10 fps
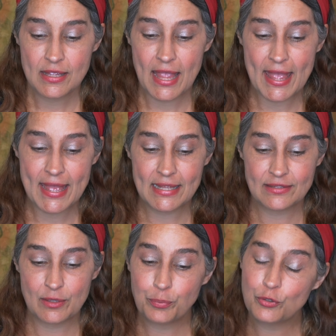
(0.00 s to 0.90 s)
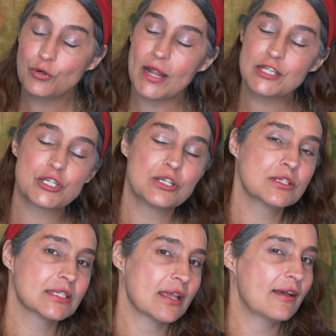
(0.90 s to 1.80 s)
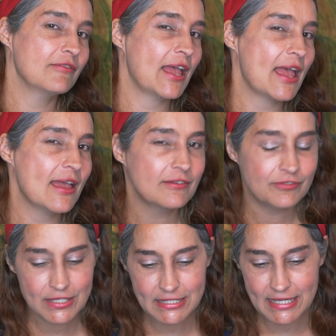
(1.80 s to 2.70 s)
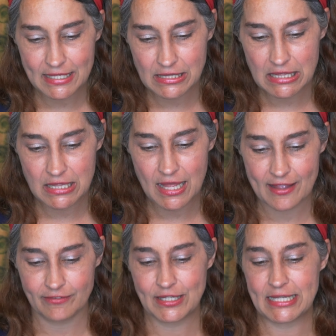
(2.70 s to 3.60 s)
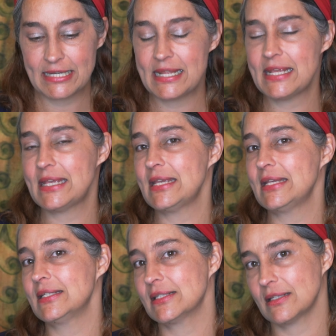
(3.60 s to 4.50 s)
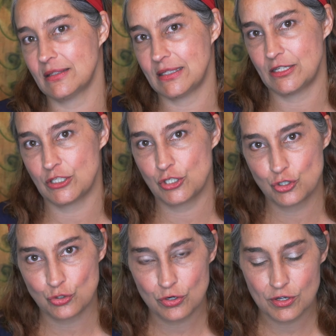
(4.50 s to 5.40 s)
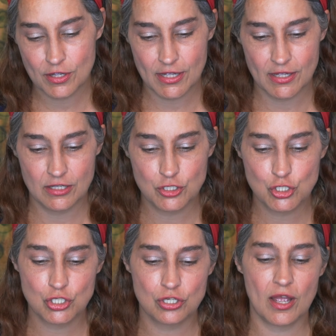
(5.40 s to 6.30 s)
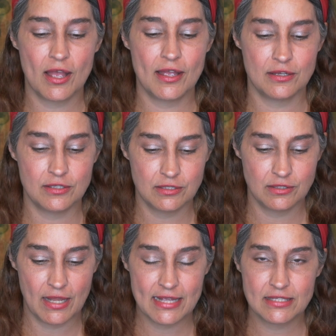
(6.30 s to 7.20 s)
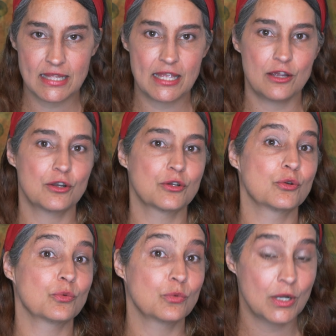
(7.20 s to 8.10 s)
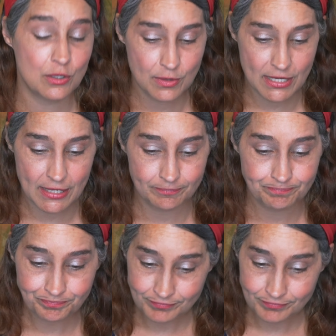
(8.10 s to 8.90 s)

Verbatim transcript: And the pressures of everyday life can easily destroy a child as they are growing.